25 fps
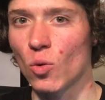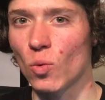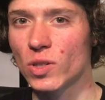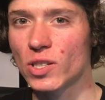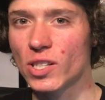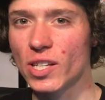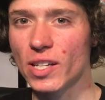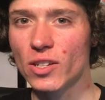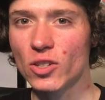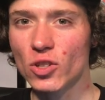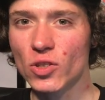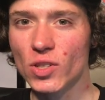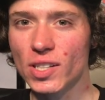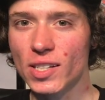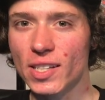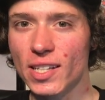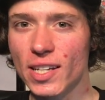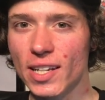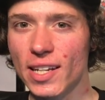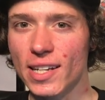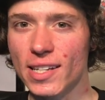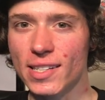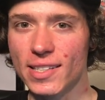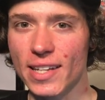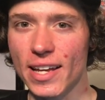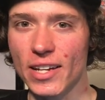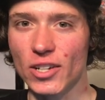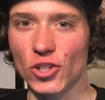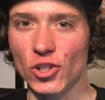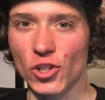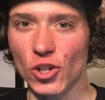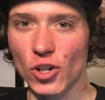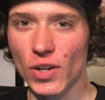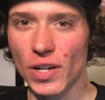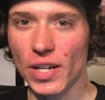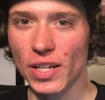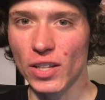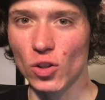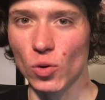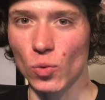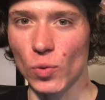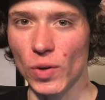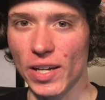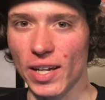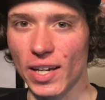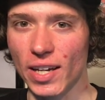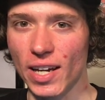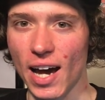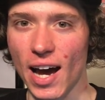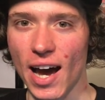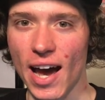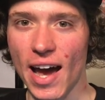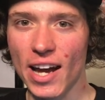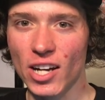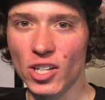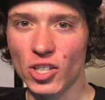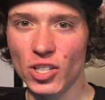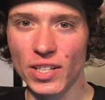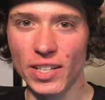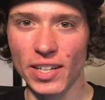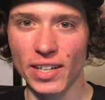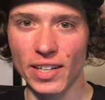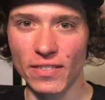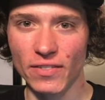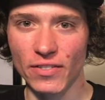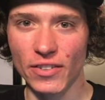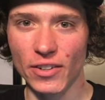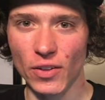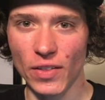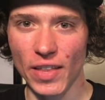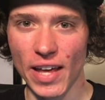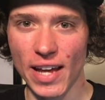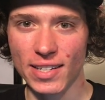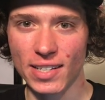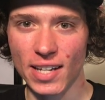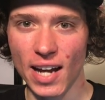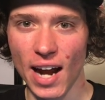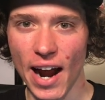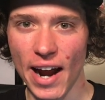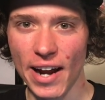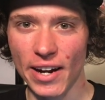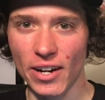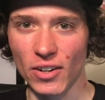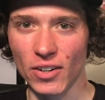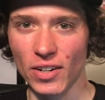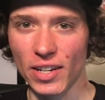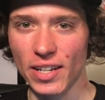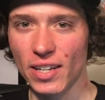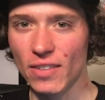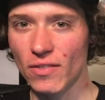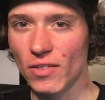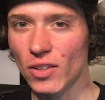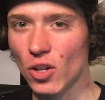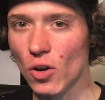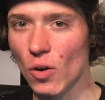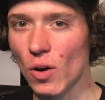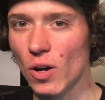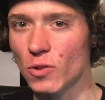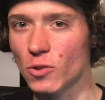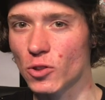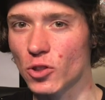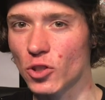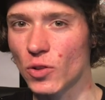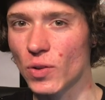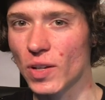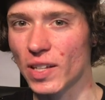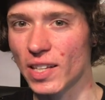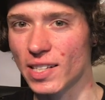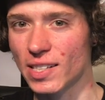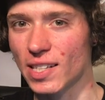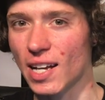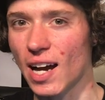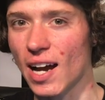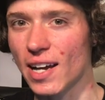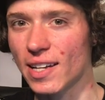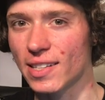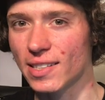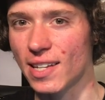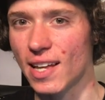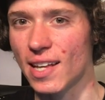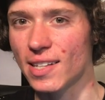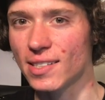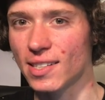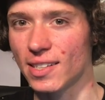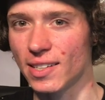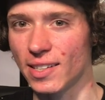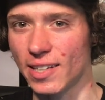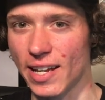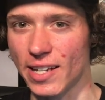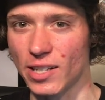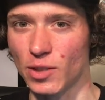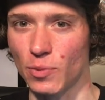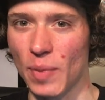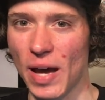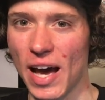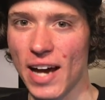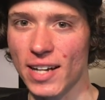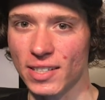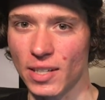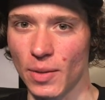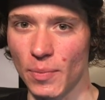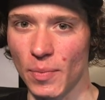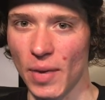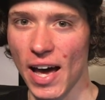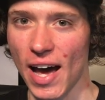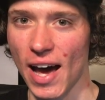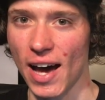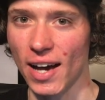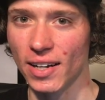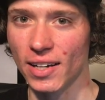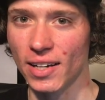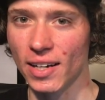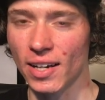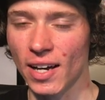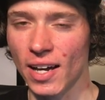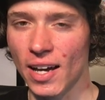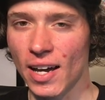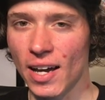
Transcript: What's interesting is that during the week, I actually didn't feel that tired even though I was doing these high intensity days back to back.